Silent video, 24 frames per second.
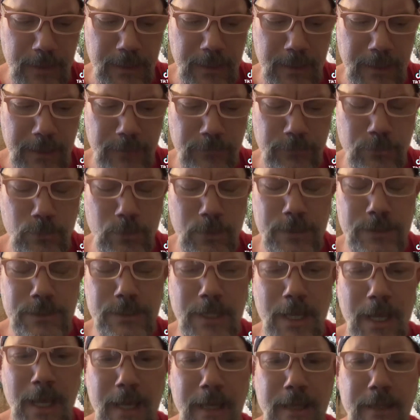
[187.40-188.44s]
it switched
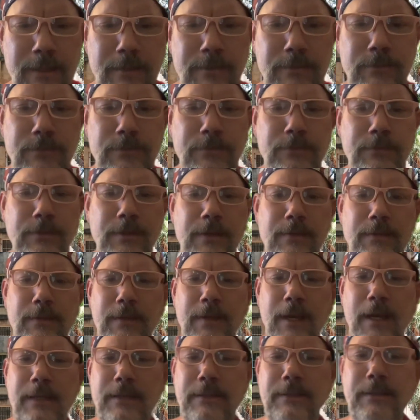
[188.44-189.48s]
hands in the
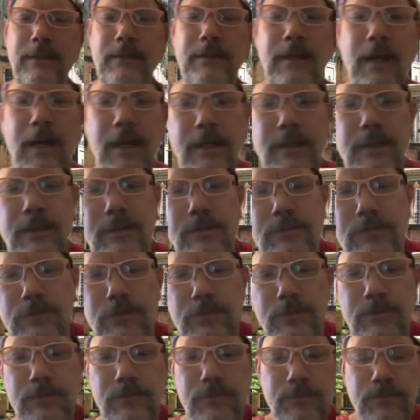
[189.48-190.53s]
1990s,
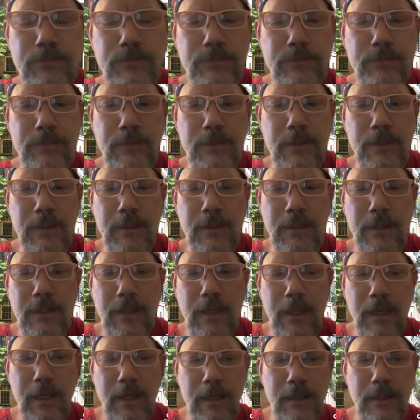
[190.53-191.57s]

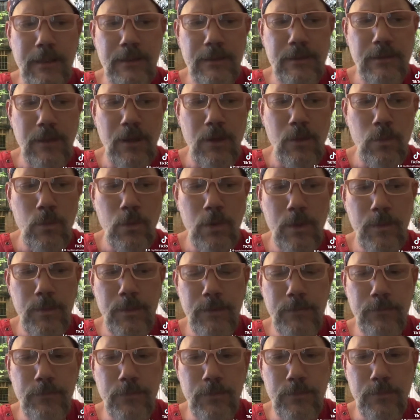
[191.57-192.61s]
and a
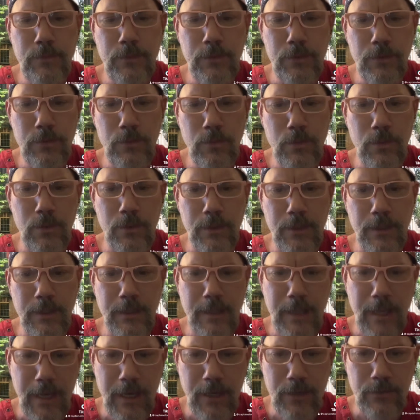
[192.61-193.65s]
woman from New York
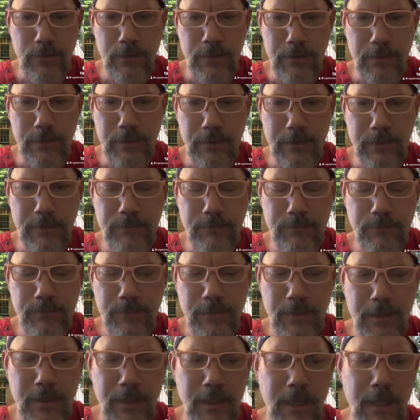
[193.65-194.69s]
inherited it,
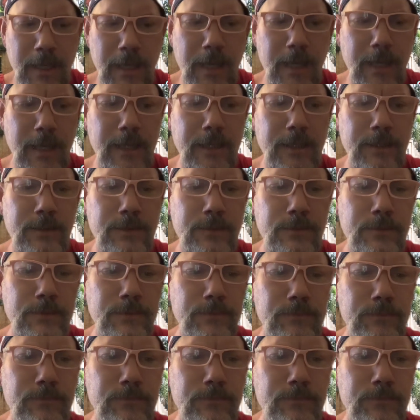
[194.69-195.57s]
and